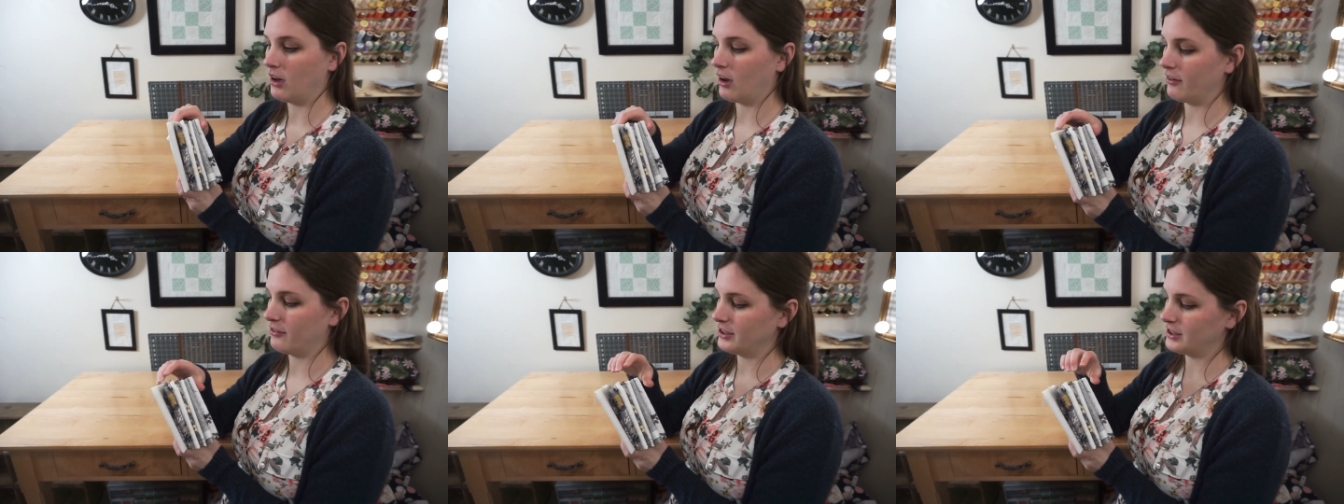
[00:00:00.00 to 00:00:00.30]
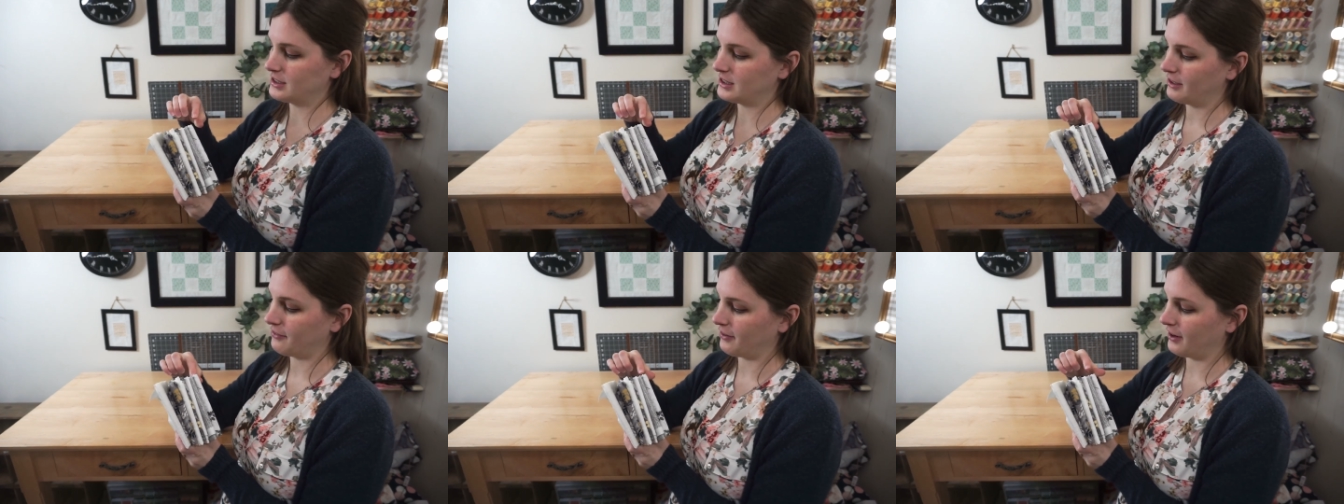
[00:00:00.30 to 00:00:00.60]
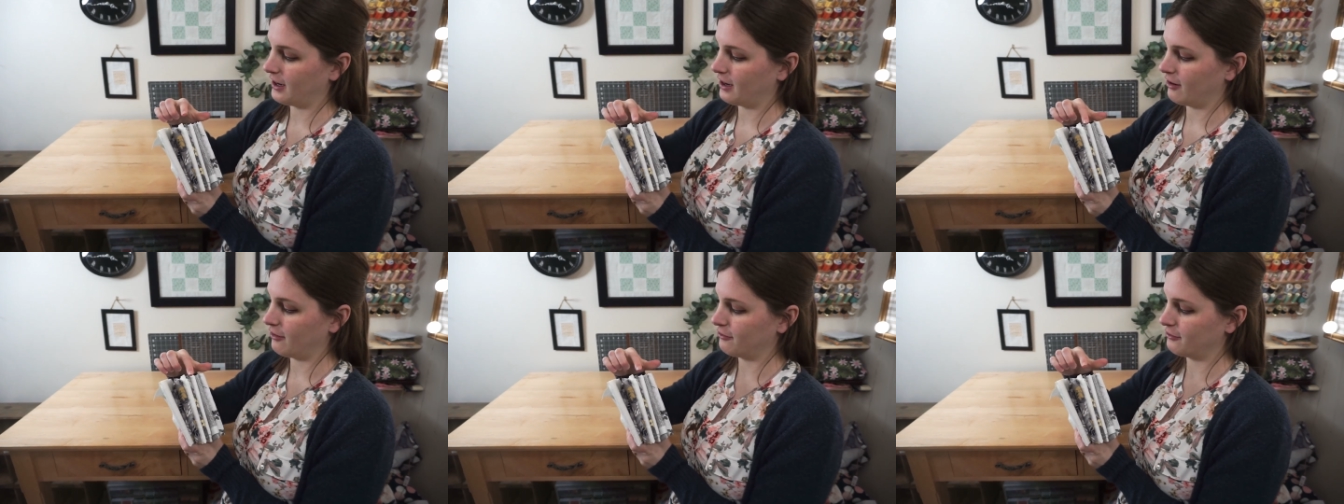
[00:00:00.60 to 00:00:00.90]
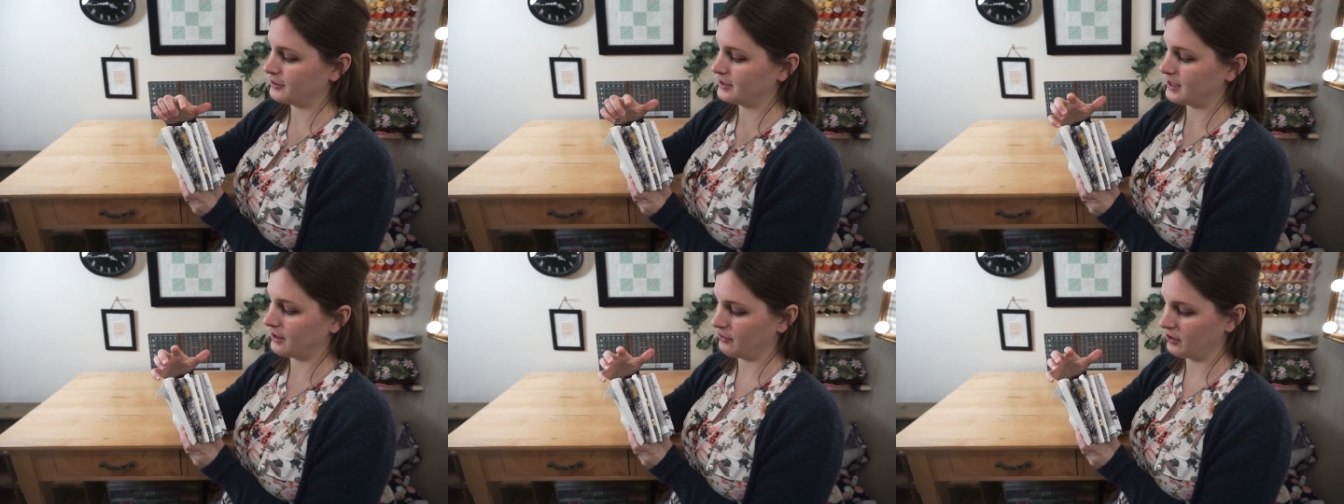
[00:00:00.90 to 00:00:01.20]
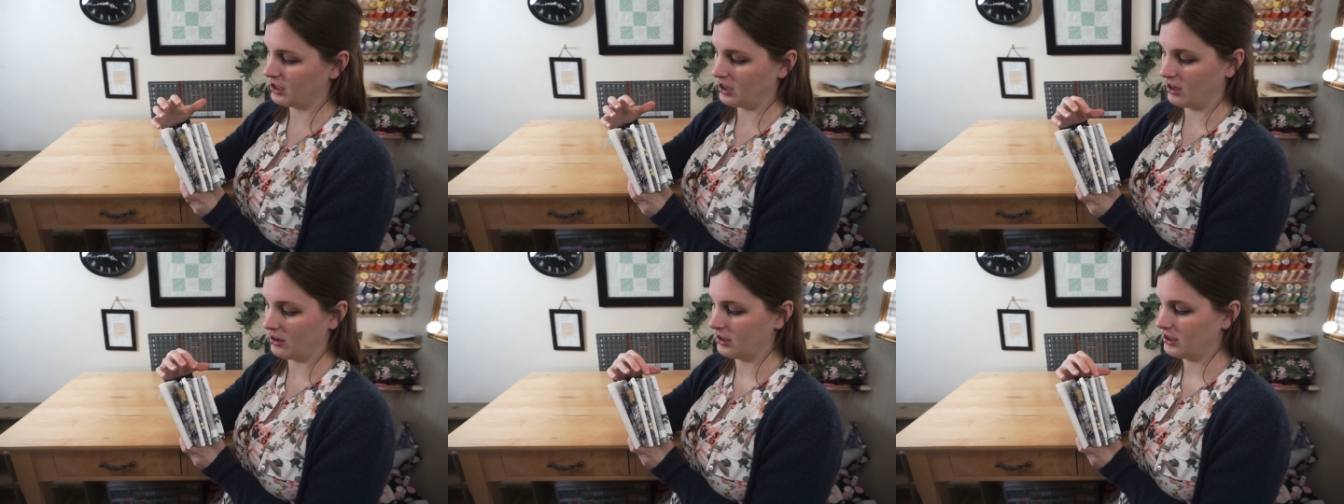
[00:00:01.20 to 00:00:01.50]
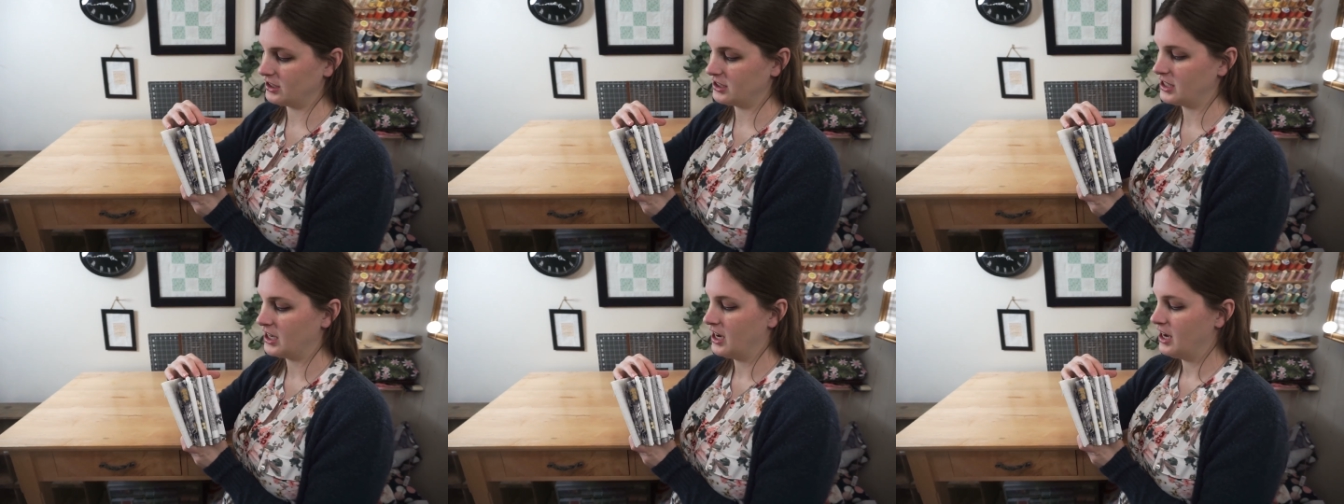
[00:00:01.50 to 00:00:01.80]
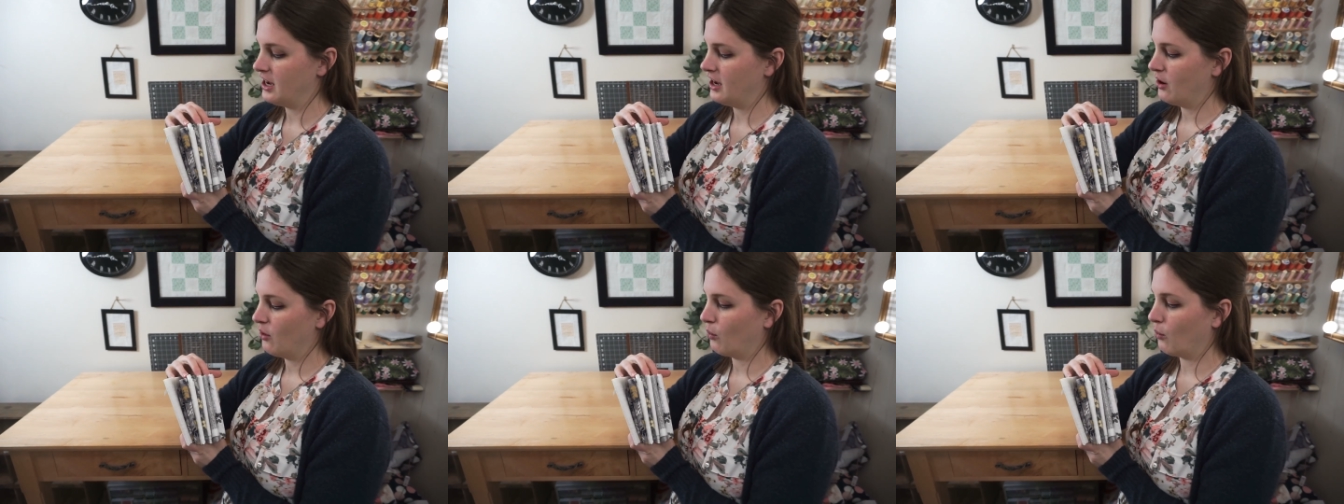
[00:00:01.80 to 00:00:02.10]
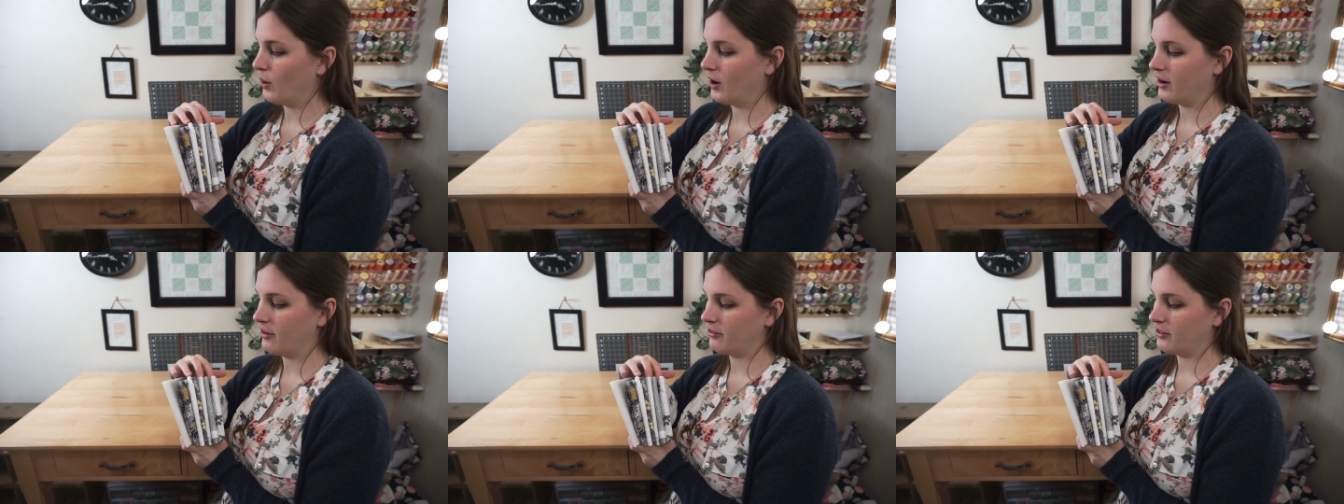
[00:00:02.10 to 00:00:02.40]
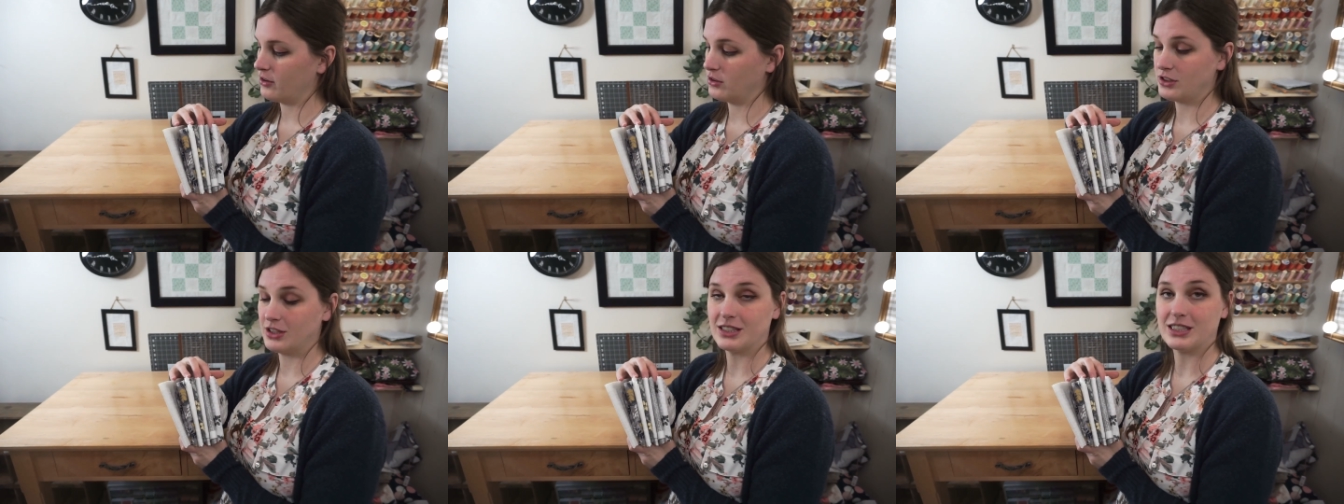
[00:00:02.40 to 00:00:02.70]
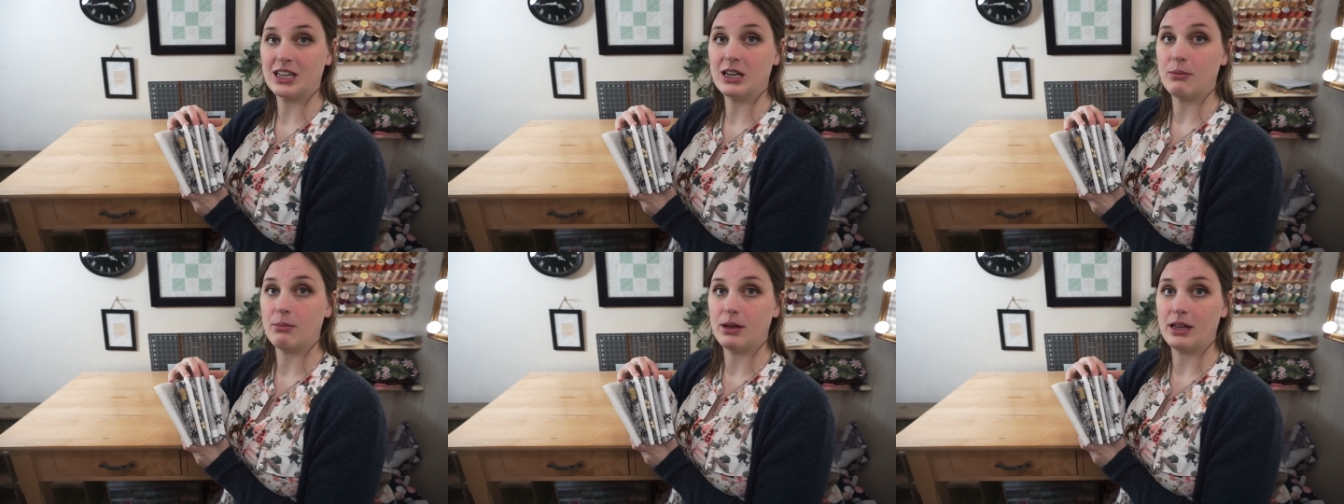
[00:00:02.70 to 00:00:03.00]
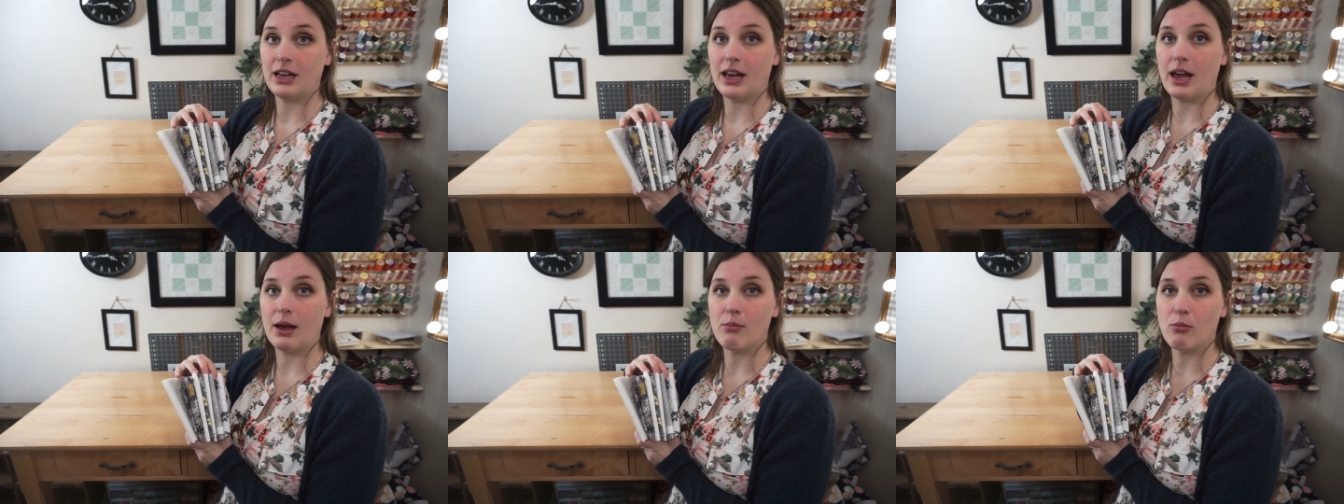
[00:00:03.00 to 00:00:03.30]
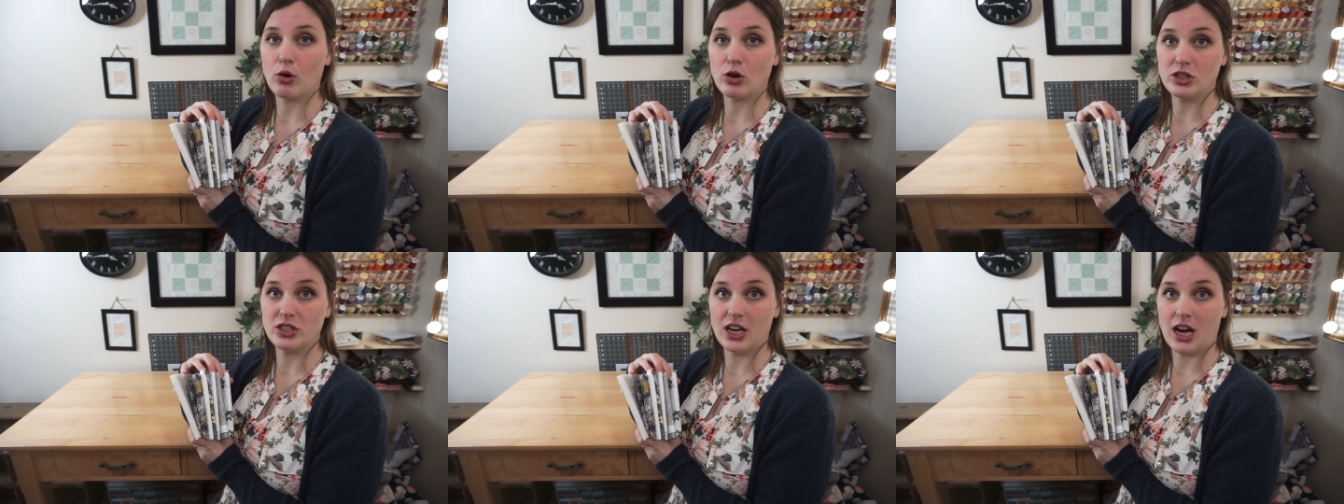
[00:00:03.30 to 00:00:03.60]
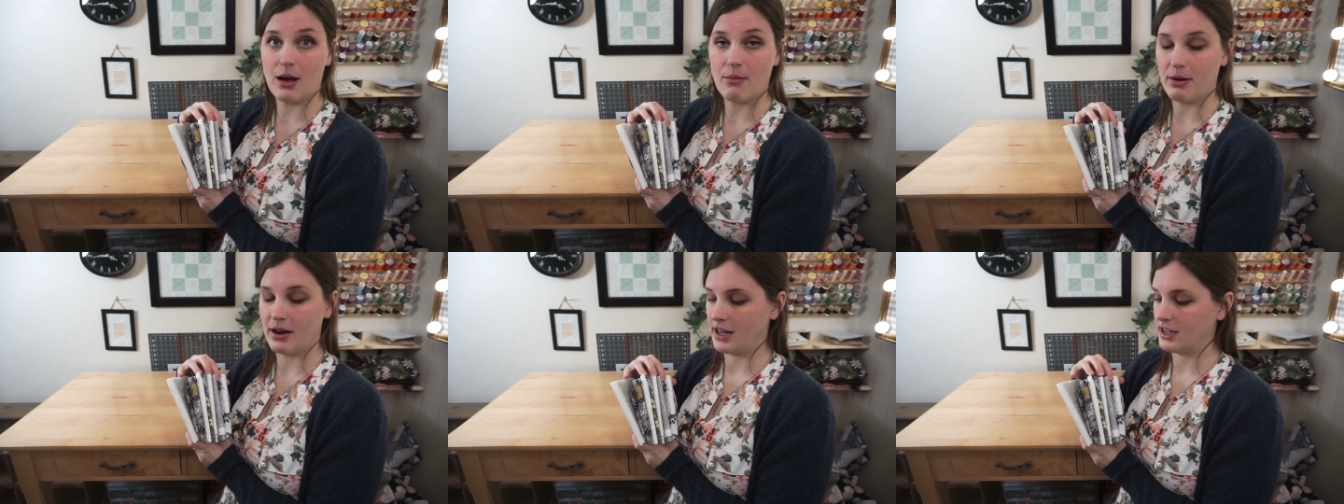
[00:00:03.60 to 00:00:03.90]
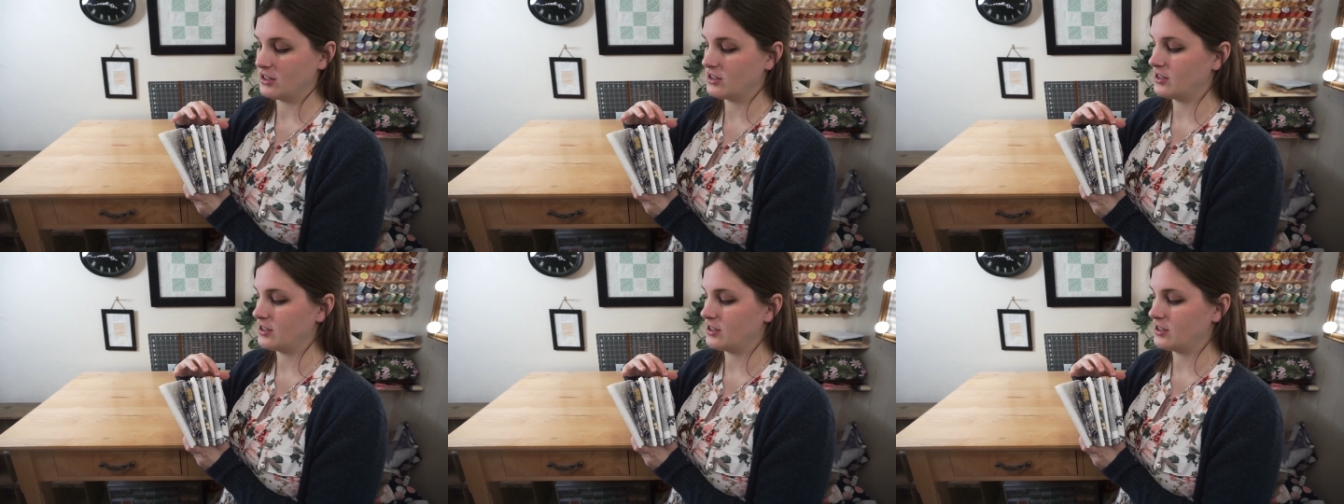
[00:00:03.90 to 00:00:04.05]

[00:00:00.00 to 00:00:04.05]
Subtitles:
Obviously, if I have 7 colors, one of those is going to be a more dominant.